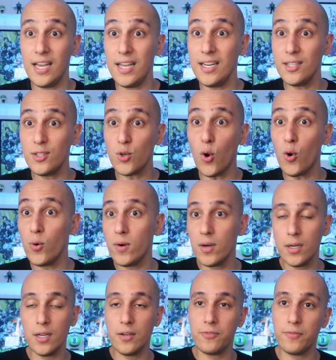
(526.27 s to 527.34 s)
And it's
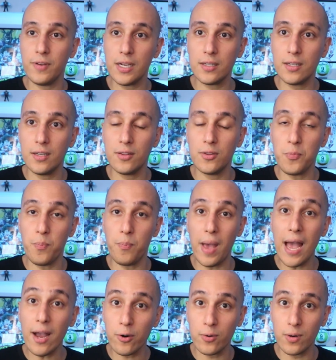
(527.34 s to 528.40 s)
already affecting the
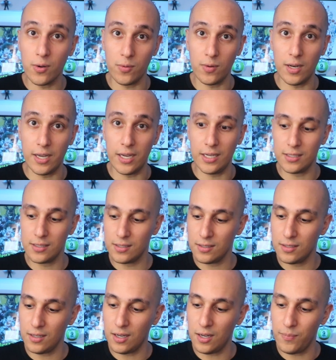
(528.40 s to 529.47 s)
background light
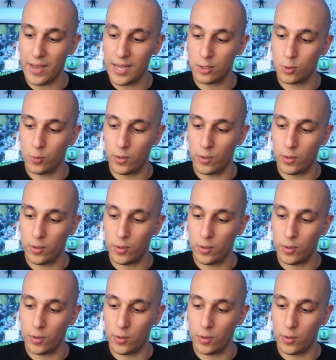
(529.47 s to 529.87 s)
at